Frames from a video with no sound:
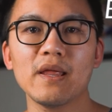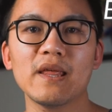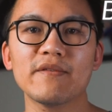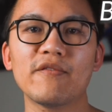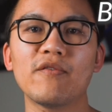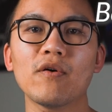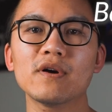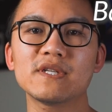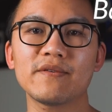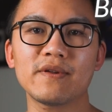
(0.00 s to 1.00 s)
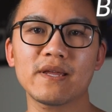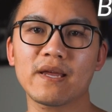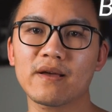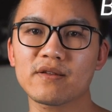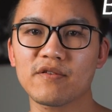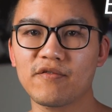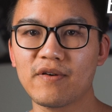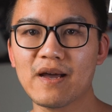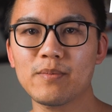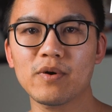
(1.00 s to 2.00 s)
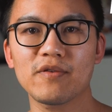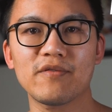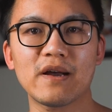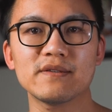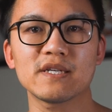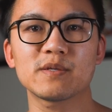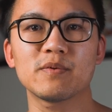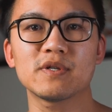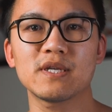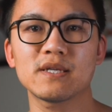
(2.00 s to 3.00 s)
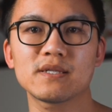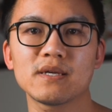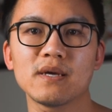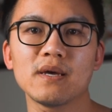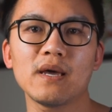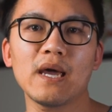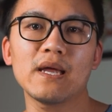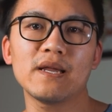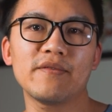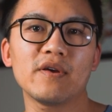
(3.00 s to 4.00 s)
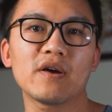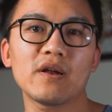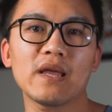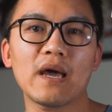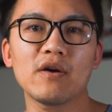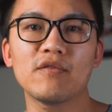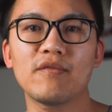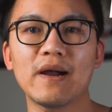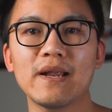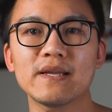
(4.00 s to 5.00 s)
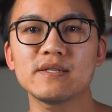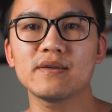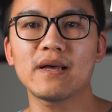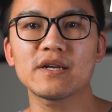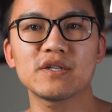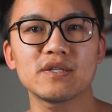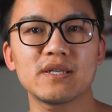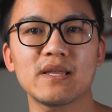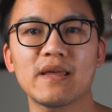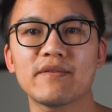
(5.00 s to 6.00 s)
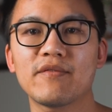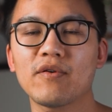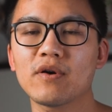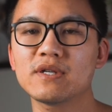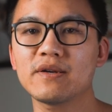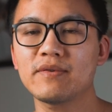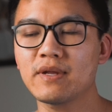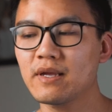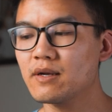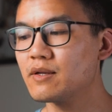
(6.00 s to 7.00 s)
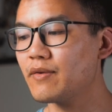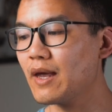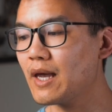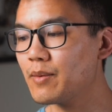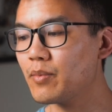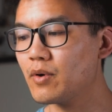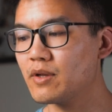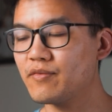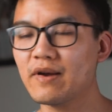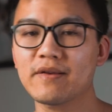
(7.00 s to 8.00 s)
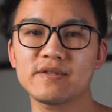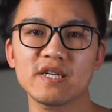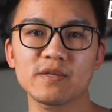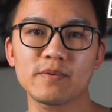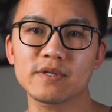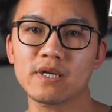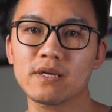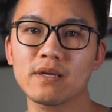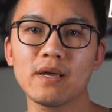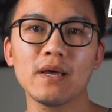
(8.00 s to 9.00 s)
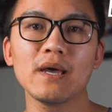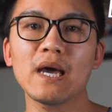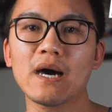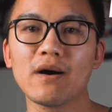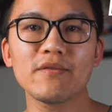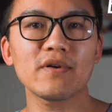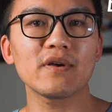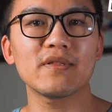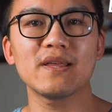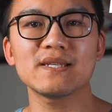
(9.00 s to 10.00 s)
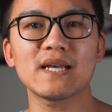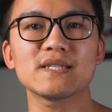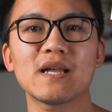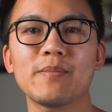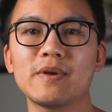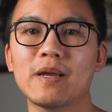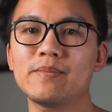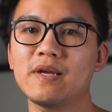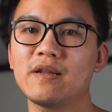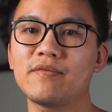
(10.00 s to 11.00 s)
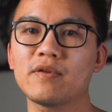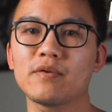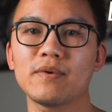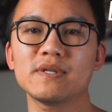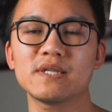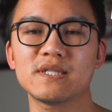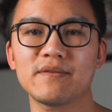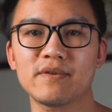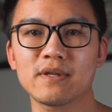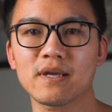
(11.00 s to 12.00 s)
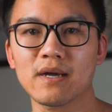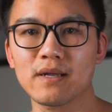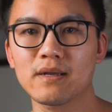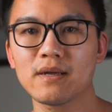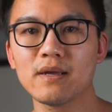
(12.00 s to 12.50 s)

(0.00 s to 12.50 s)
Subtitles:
They have a forward dividend yield of 5.56%, and if you go to Yahoo Finance, you'll actually see they have a forward dividend yield of 8.56%. However, this has not been updated for the recent dividend cut.